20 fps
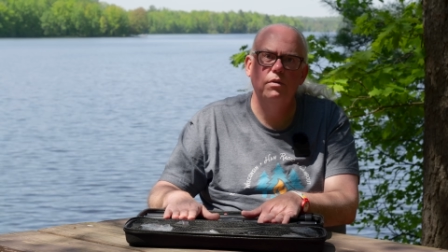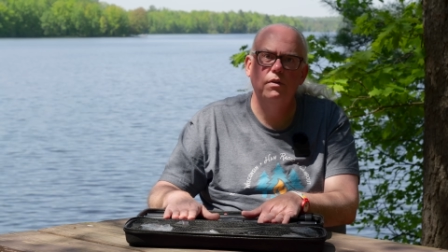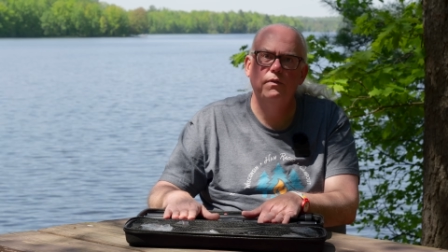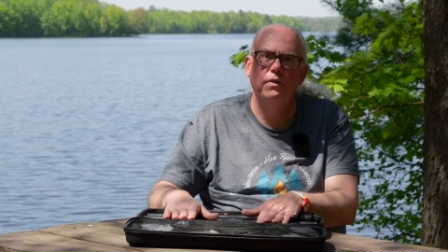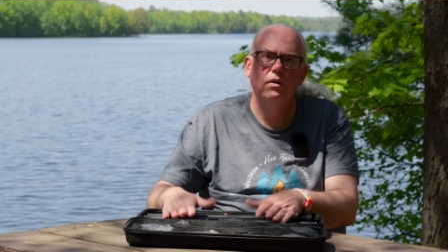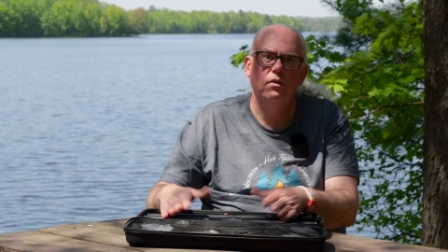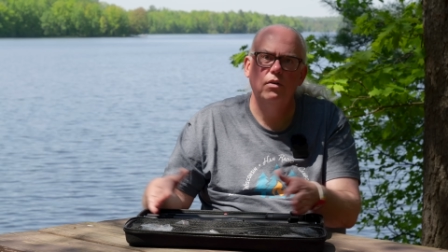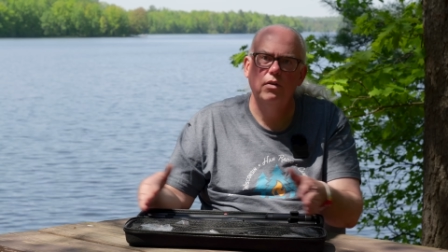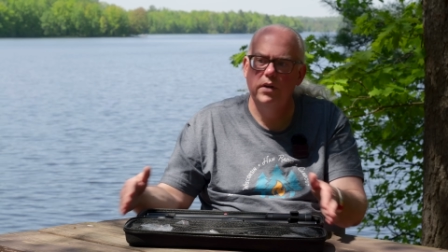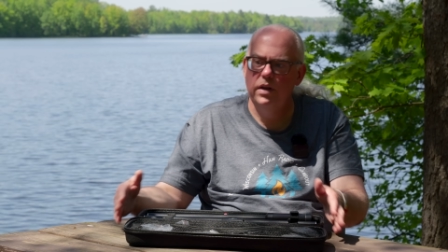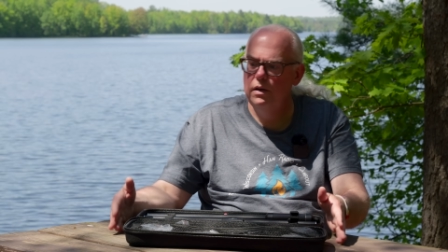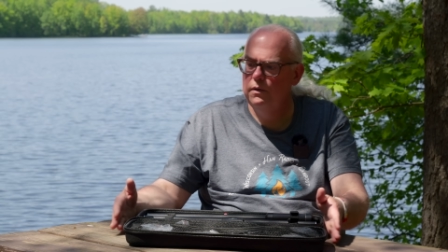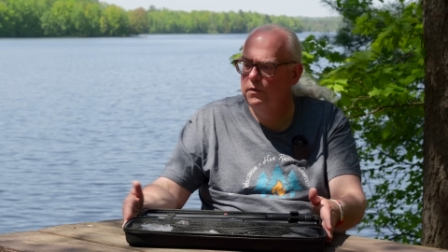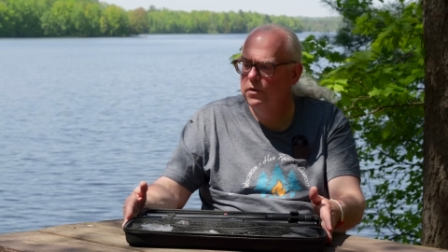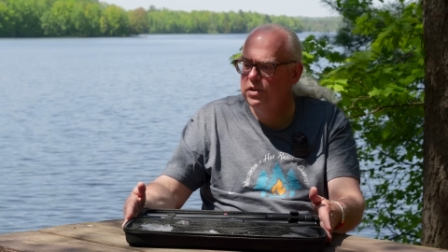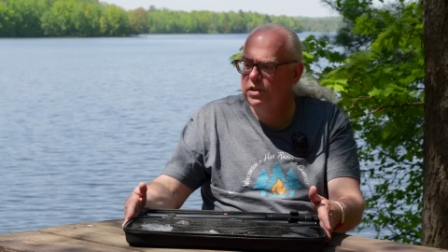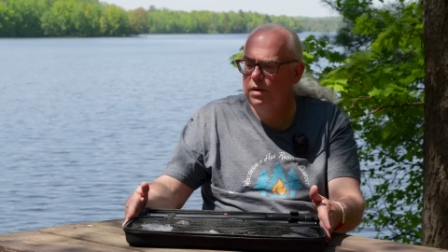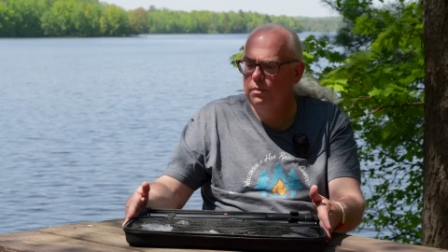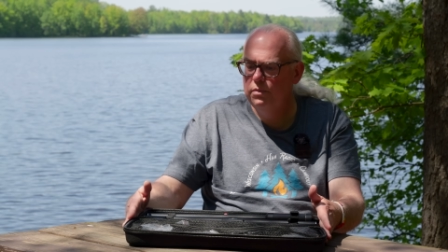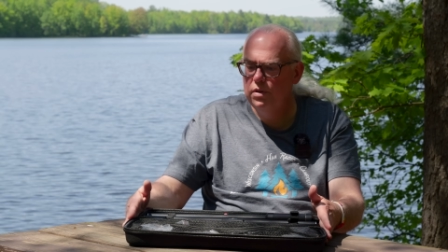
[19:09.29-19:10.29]
if you're looking
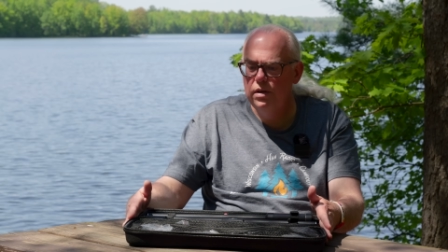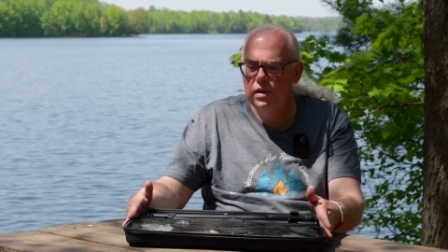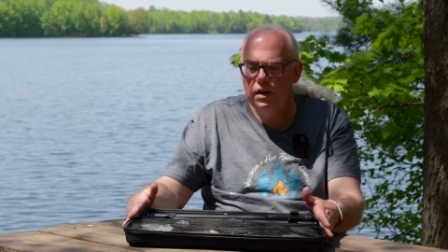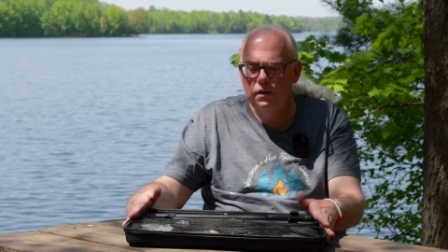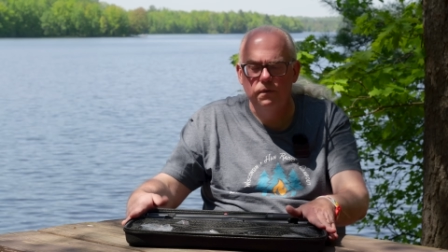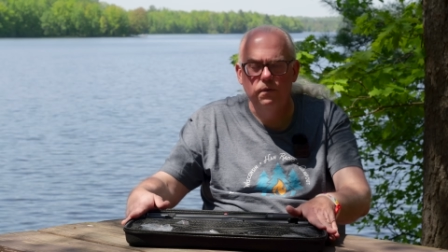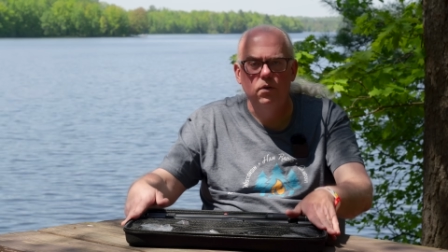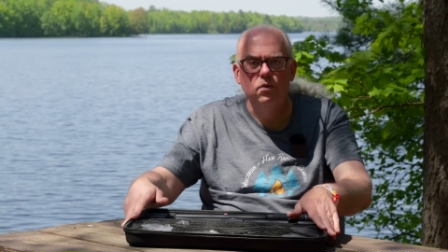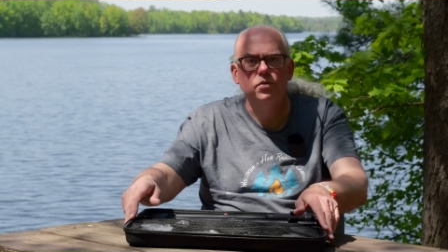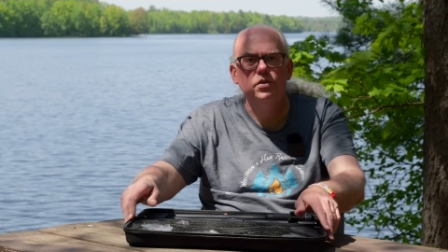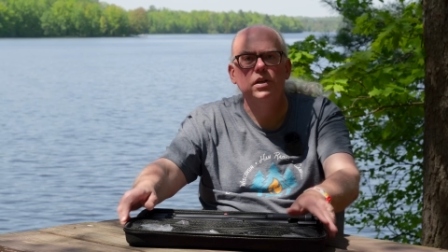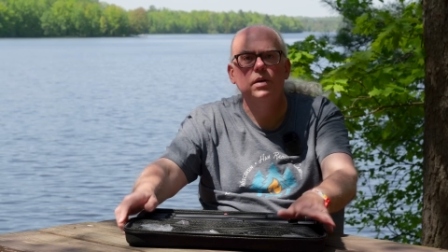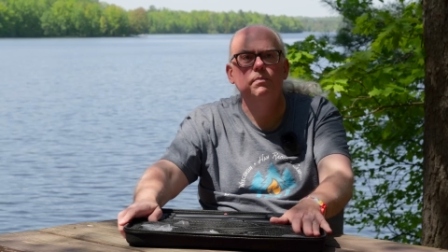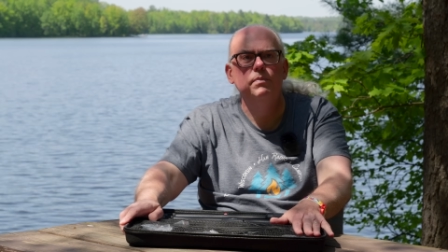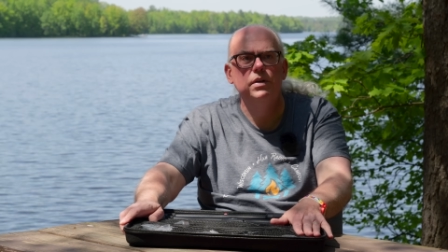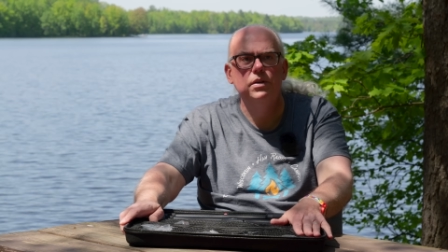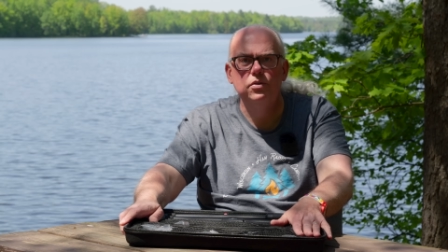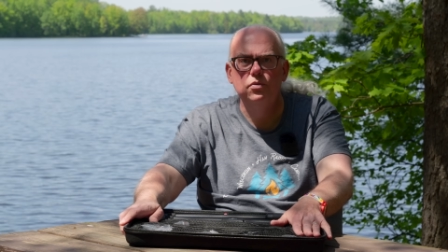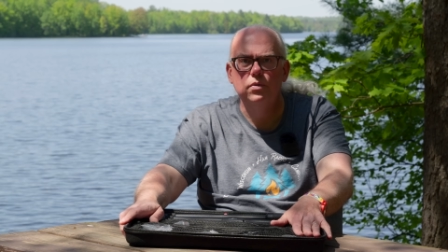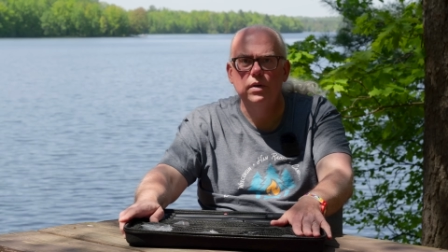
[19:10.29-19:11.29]
for something that folds
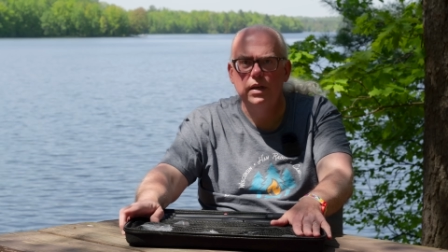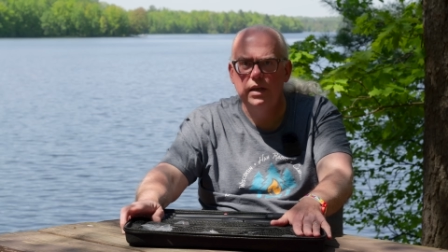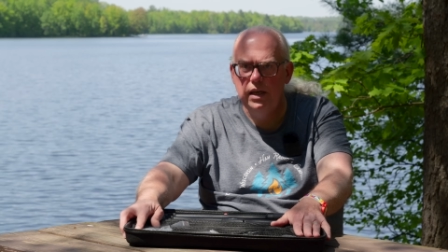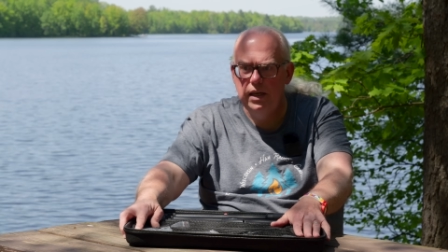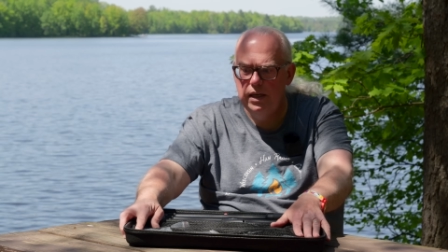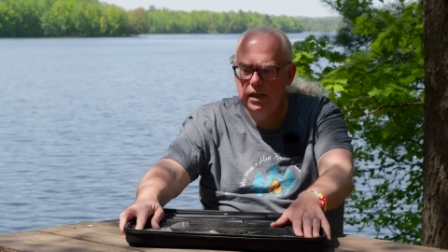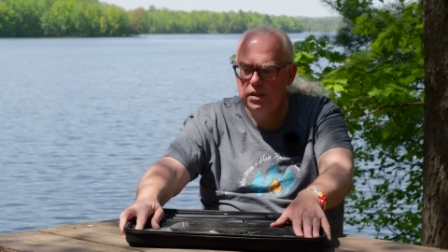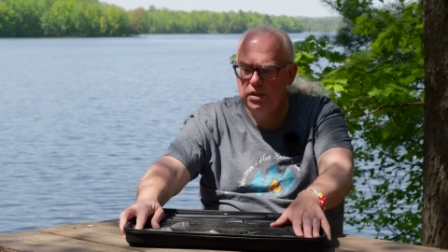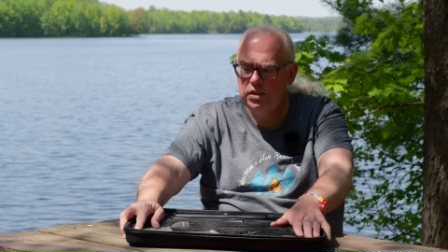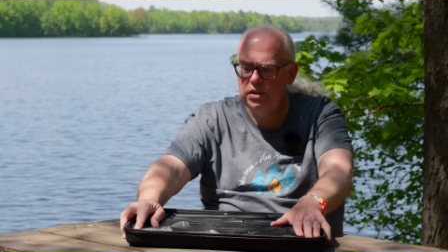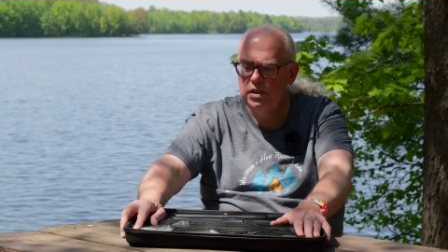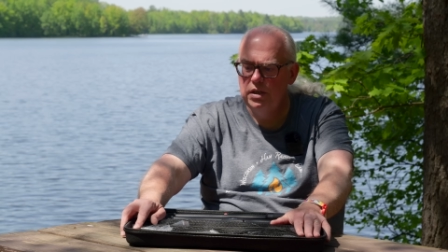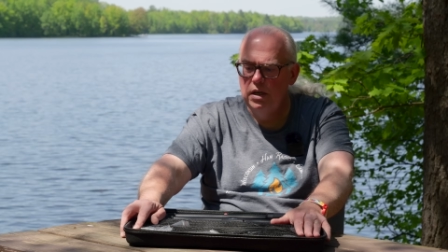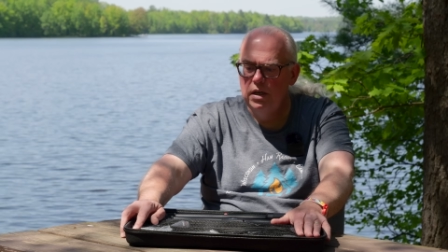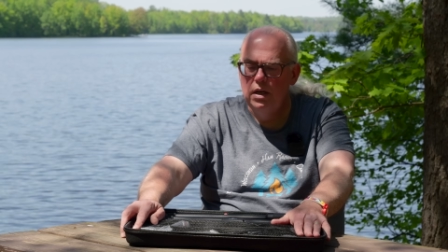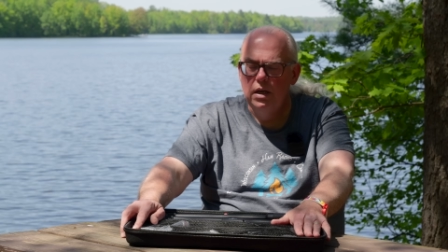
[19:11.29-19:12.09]
up into a case.